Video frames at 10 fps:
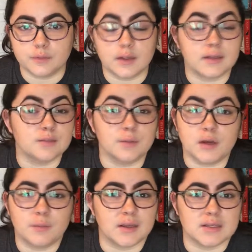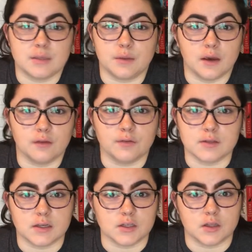It's been on my TBR for
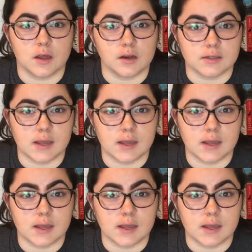such a long